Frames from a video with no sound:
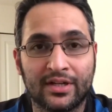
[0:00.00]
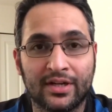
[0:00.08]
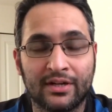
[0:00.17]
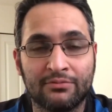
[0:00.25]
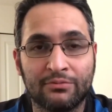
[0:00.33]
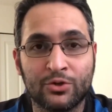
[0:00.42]

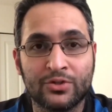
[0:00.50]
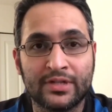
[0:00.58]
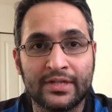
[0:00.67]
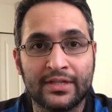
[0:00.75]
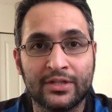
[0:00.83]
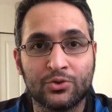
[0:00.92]

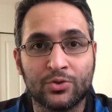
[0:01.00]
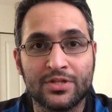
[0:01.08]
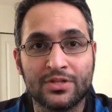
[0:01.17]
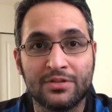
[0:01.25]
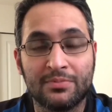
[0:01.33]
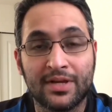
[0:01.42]
Unfortunately, the
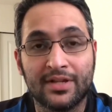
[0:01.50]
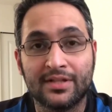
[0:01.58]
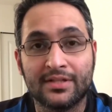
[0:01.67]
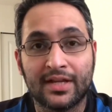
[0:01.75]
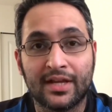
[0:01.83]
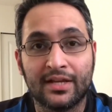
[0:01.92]
choices he made in the
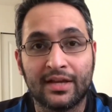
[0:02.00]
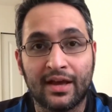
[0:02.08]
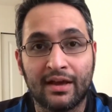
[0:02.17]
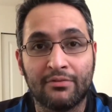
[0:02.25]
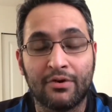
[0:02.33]
second half